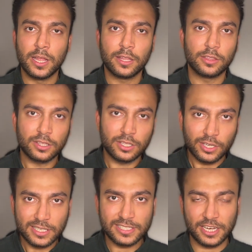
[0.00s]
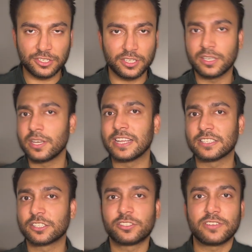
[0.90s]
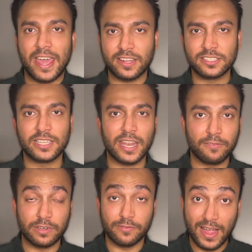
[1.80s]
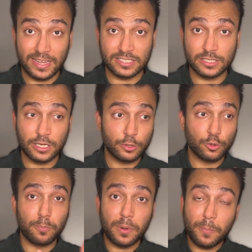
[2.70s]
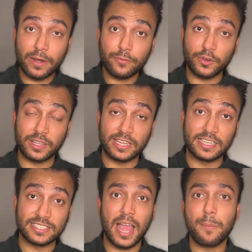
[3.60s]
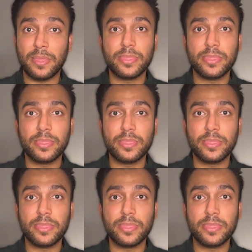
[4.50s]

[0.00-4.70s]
The third section is a strategy that I've devised to prepare for the exam, and